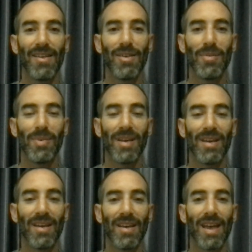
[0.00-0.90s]
you'll
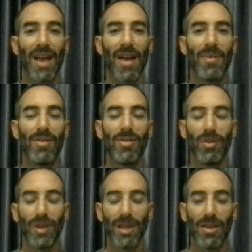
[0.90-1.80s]
be able
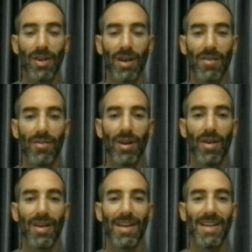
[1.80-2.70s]
to integrate it
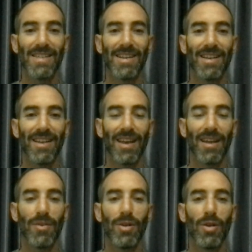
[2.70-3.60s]
very easily and
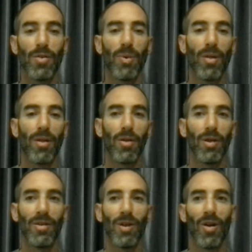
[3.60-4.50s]
it will not bother you
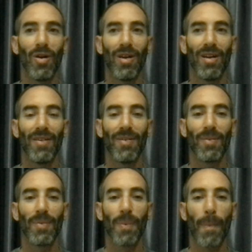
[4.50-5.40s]
at all.
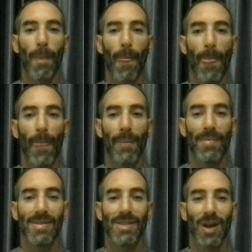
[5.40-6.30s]

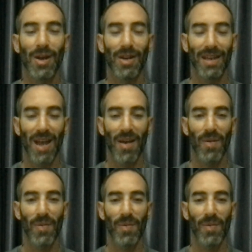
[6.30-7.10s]
Starting now.